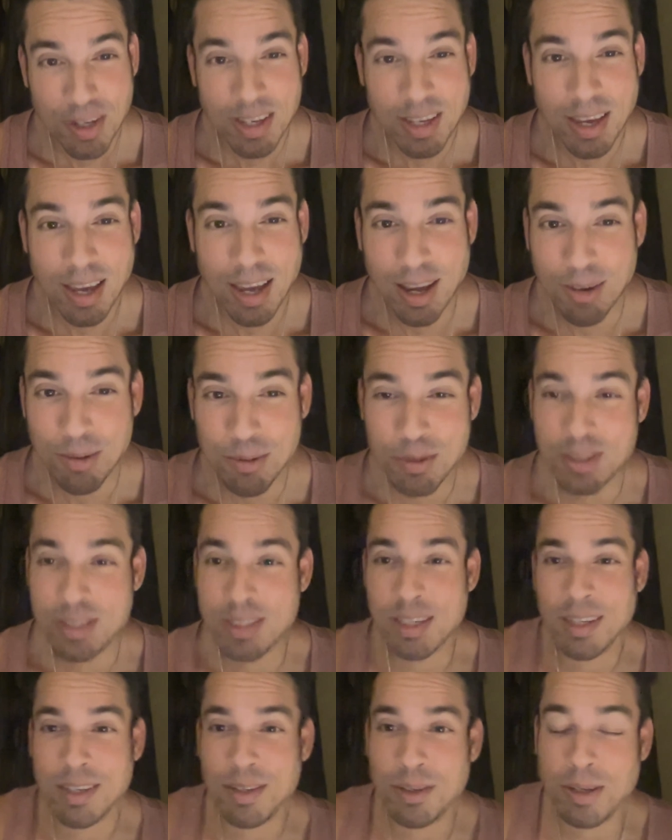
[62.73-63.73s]
yeah, it
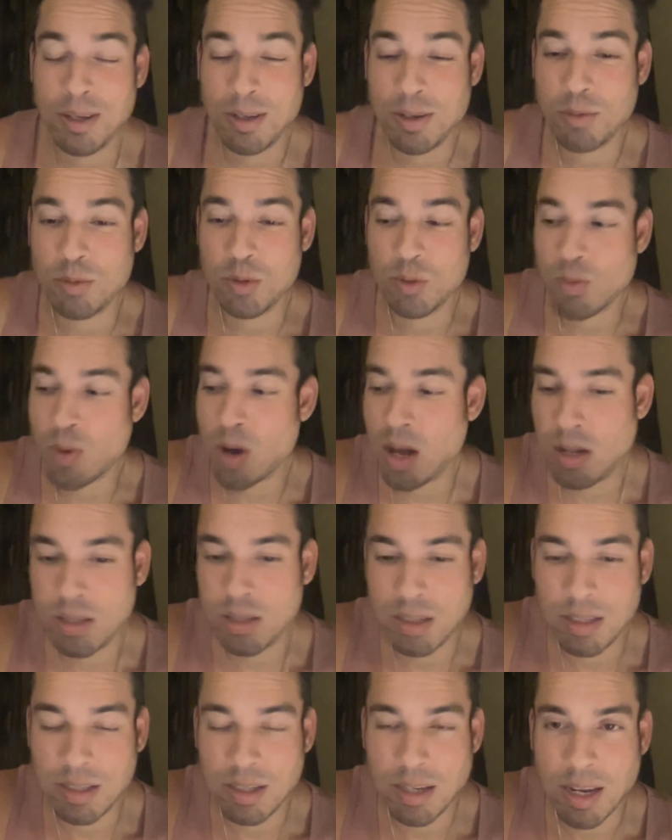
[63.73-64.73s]
was
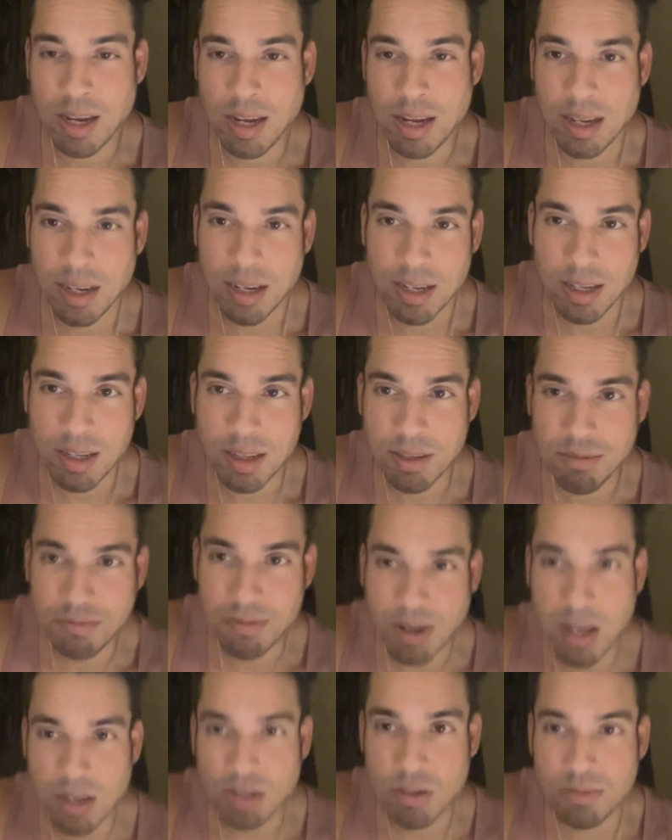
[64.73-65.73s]
wild, and the
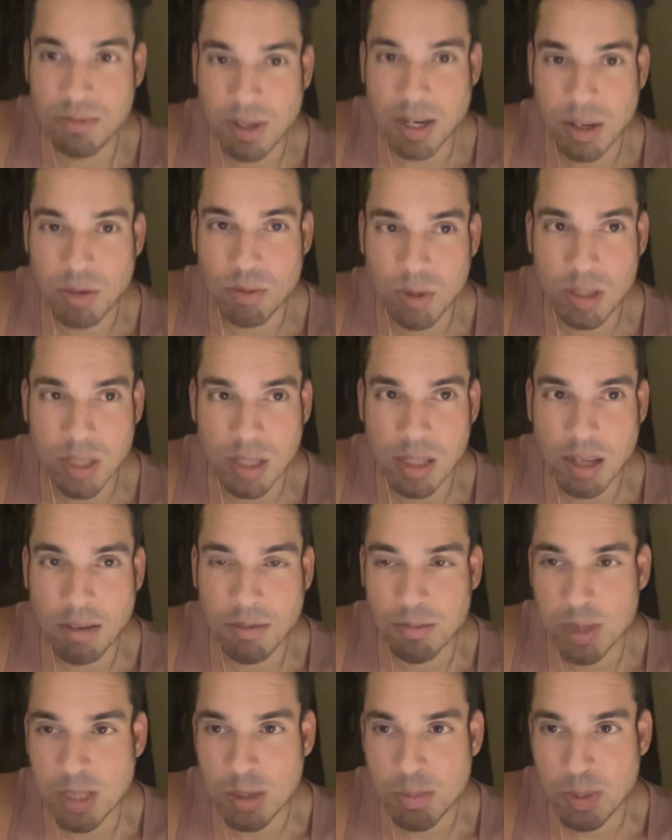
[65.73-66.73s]
final fight really
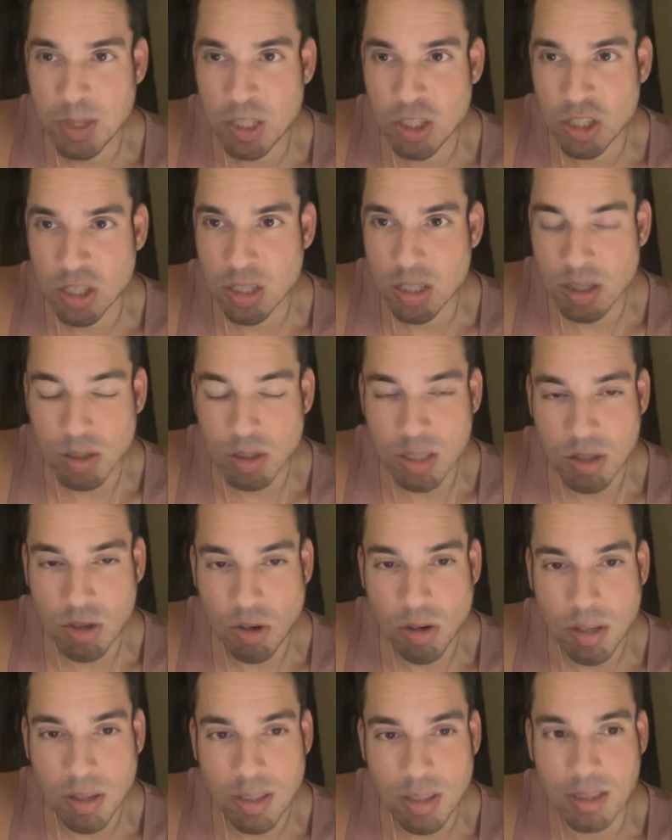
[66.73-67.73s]
left me speechless. So let's
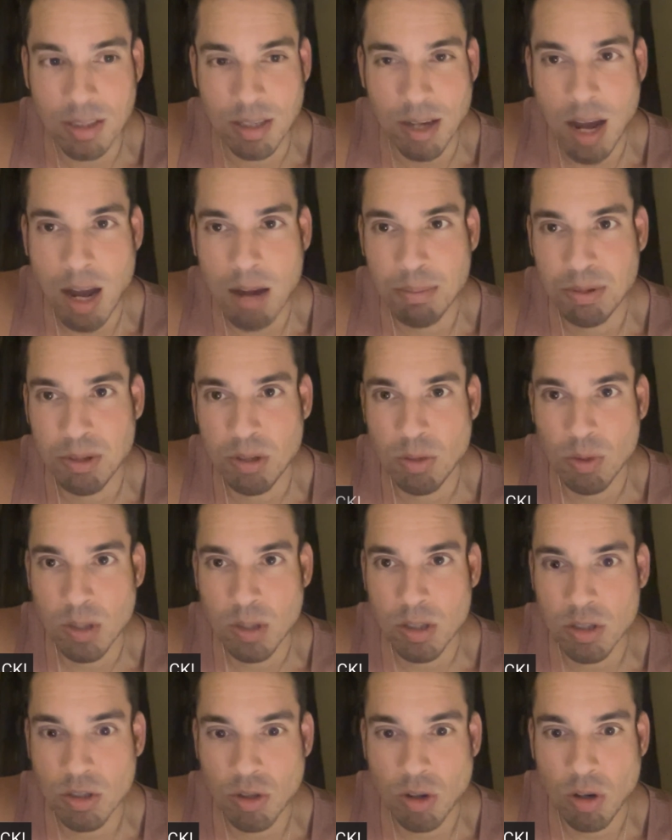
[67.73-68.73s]
start at the top here. We're
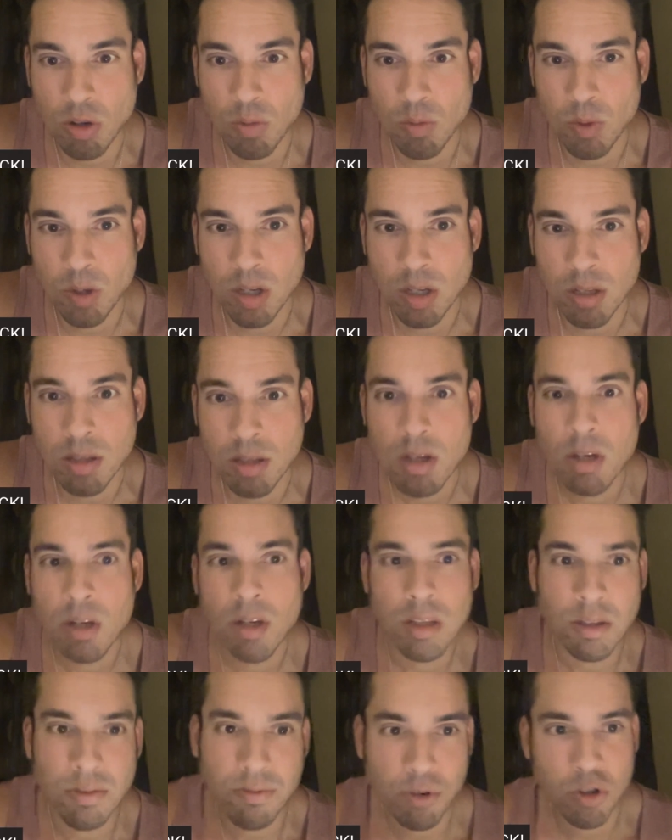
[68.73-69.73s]
going to start with
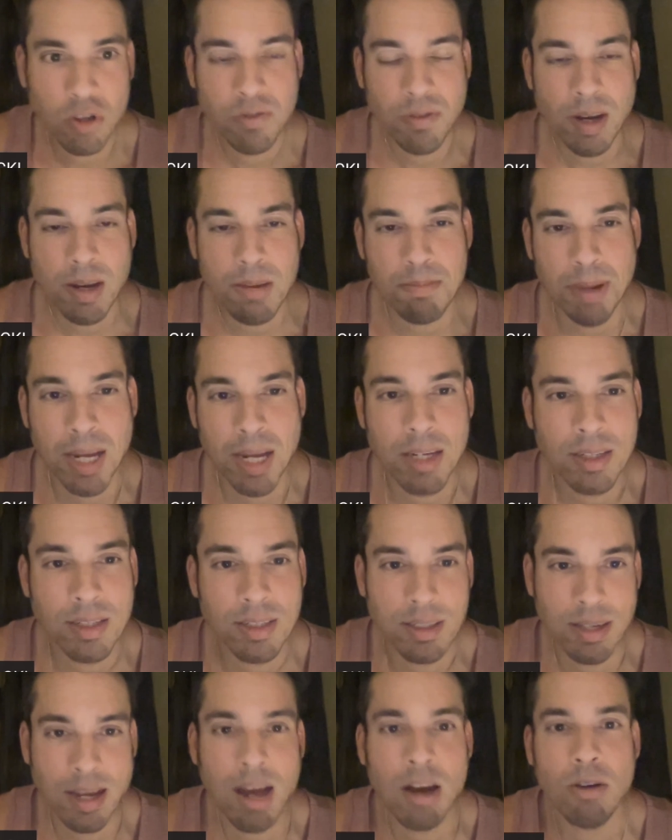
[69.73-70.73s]
the first fight,
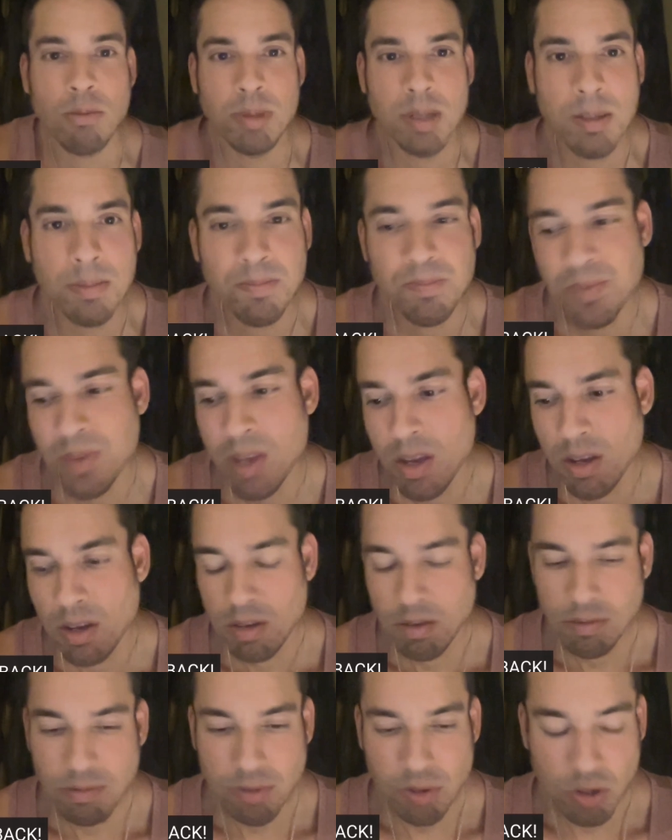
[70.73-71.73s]
Peyton Talbott
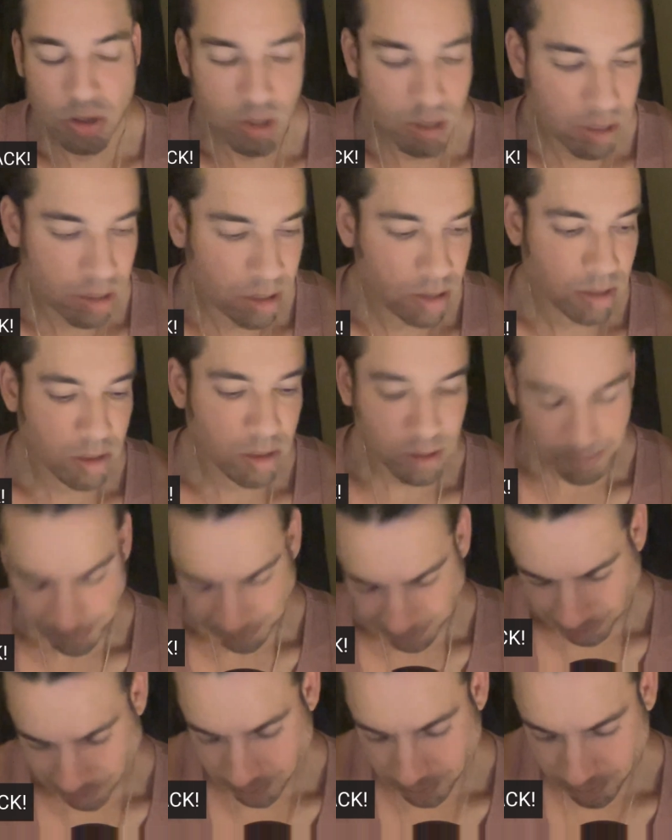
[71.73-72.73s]
versus
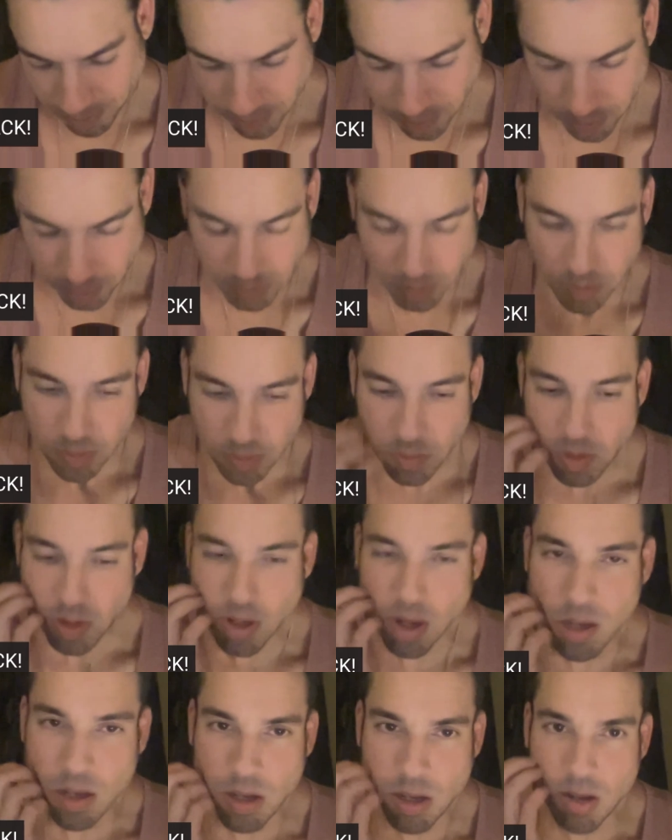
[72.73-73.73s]

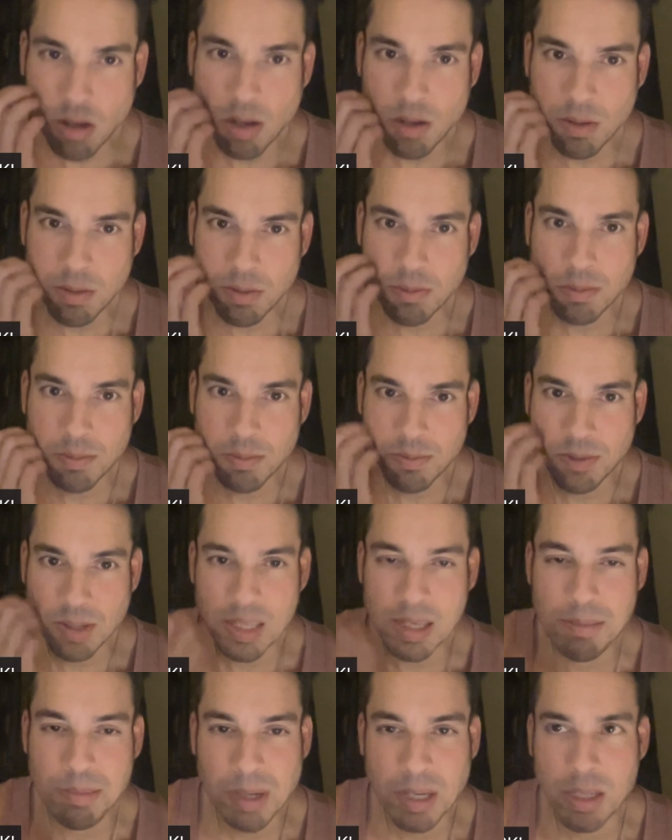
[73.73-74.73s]

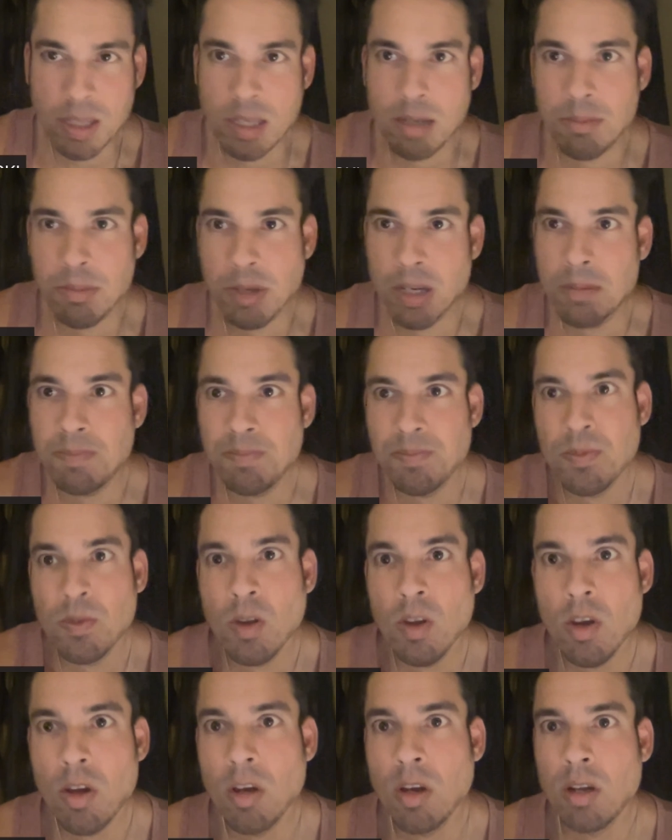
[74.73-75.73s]
Felipe Lima.
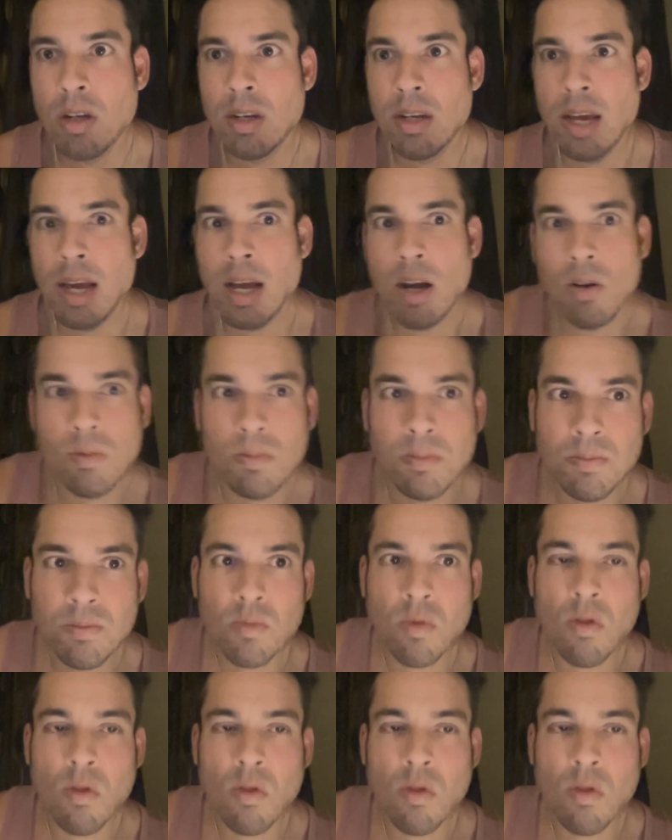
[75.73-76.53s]
Now,